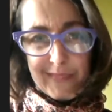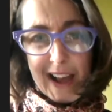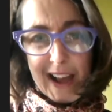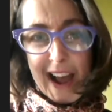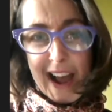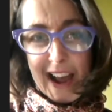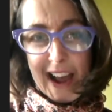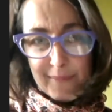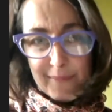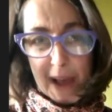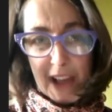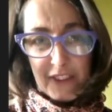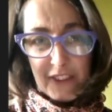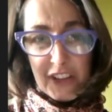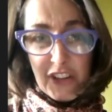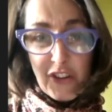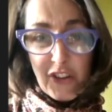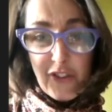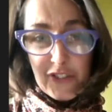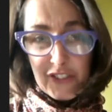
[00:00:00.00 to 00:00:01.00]
Patrick,
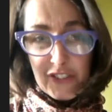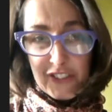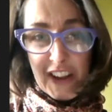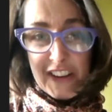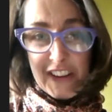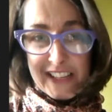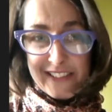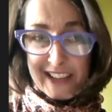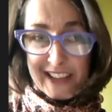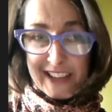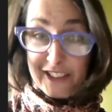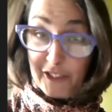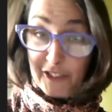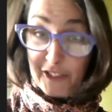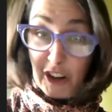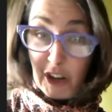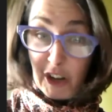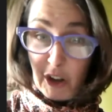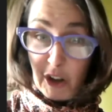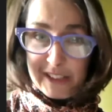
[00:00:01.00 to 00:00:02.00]
you've studied this for a
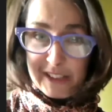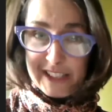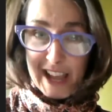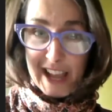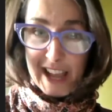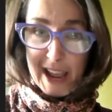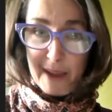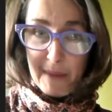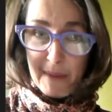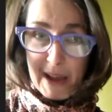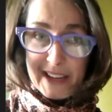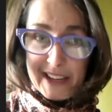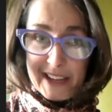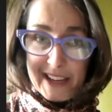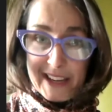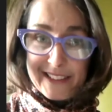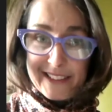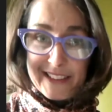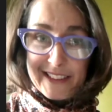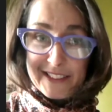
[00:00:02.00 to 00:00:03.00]
long time and it's
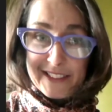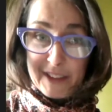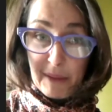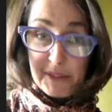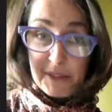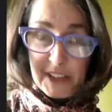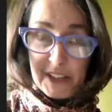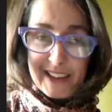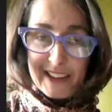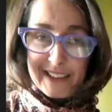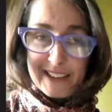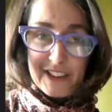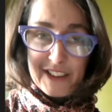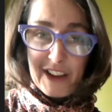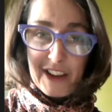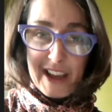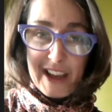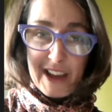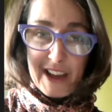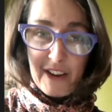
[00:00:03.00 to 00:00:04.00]
the subject
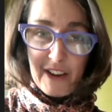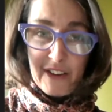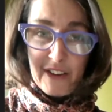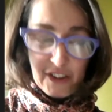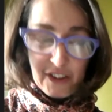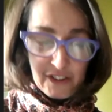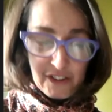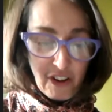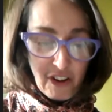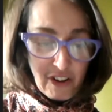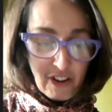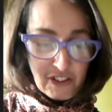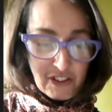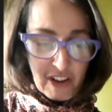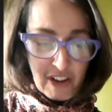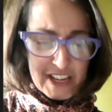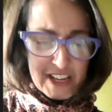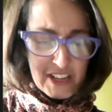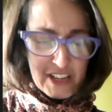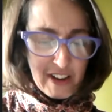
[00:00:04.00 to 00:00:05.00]
of your doctorate.
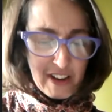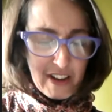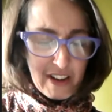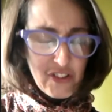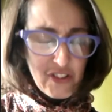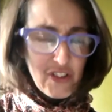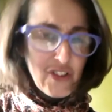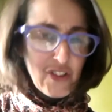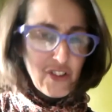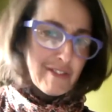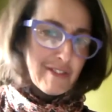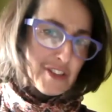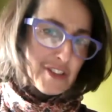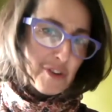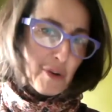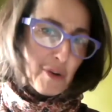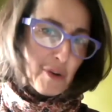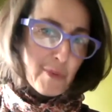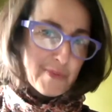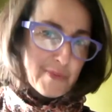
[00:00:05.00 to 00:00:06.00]
You
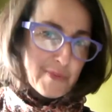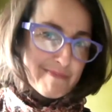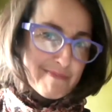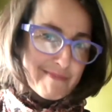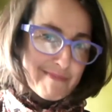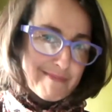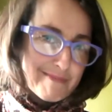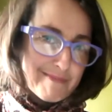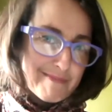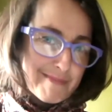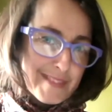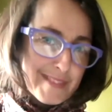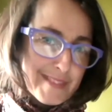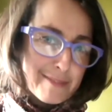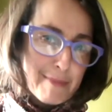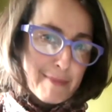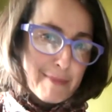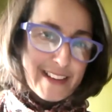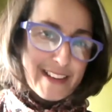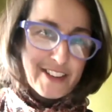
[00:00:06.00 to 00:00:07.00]
know, this
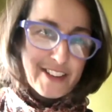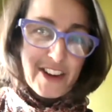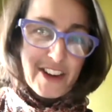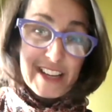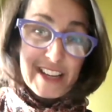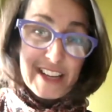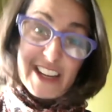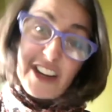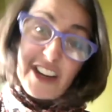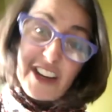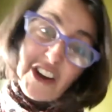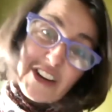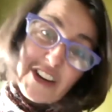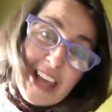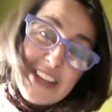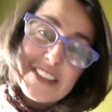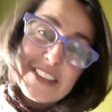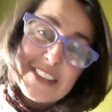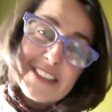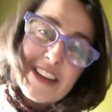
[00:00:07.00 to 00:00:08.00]
might sound like an
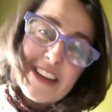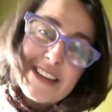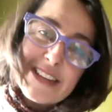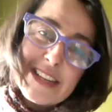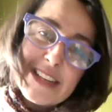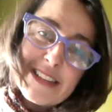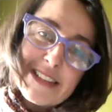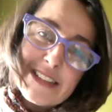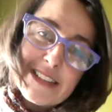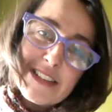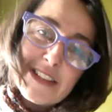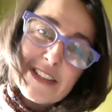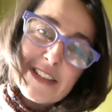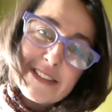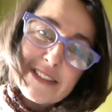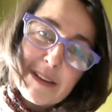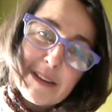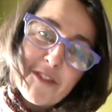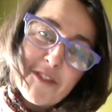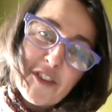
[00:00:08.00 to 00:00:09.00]
outlandish idea to
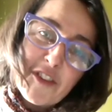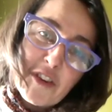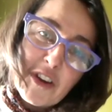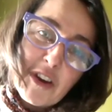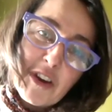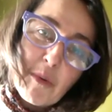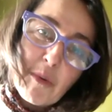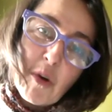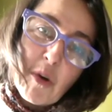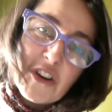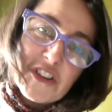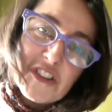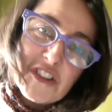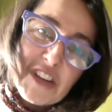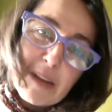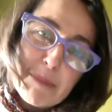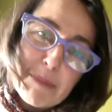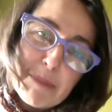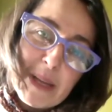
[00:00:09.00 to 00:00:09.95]
some folk who are watching, but